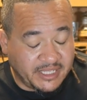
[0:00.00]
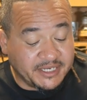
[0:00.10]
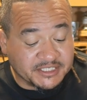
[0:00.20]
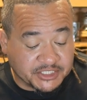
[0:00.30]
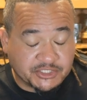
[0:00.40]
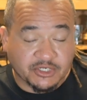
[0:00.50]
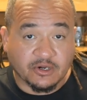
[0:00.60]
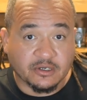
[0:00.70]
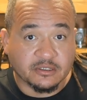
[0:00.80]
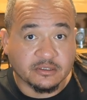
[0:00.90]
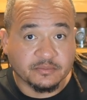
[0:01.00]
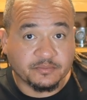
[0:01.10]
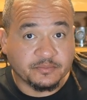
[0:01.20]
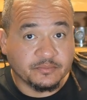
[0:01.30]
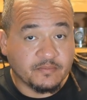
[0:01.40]
it is a star.
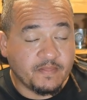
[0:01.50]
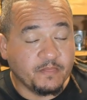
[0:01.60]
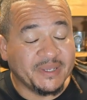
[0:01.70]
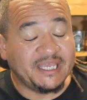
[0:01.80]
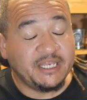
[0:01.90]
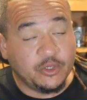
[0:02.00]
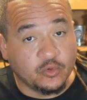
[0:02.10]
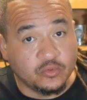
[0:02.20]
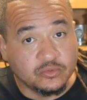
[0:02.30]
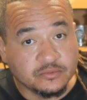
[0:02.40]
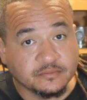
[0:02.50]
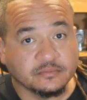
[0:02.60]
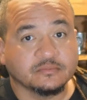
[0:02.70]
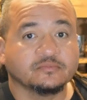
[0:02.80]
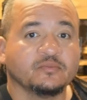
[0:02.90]
But anywho,
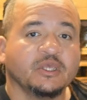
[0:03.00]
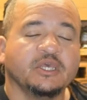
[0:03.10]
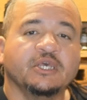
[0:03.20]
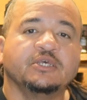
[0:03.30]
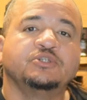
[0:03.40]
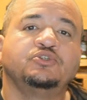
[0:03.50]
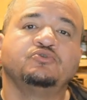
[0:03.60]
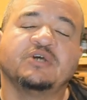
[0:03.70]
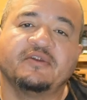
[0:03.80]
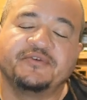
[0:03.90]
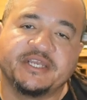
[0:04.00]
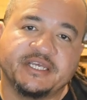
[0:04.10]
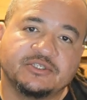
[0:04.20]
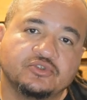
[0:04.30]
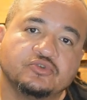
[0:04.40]
do not
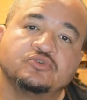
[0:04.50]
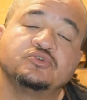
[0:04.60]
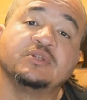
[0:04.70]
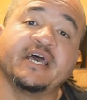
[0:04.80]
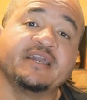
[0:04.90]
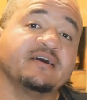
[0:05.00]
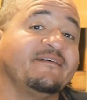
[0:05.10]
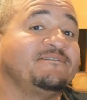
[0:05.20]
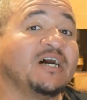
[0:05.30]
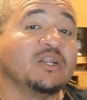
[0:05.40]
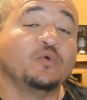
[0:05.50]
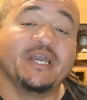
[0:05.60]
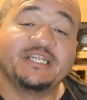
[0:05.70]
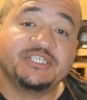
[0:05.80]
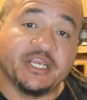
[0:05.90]
forget to like, follow,
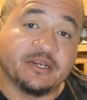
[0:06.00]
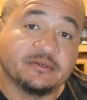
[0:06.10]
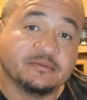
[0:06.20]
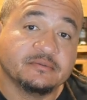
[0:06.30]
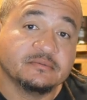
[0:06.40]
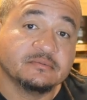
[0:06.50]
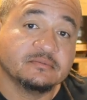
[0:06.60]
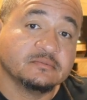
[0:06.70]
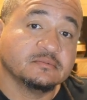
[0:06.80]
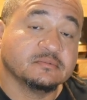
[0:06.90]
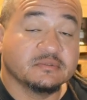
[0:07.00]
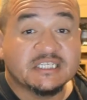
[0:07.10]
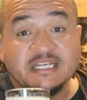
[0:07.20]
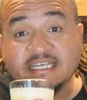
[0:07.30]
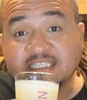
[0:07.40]
and share.
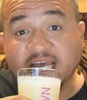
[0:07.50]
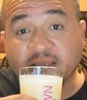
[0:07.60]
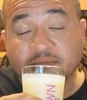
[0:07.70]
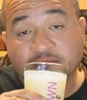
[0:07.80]
Till next time,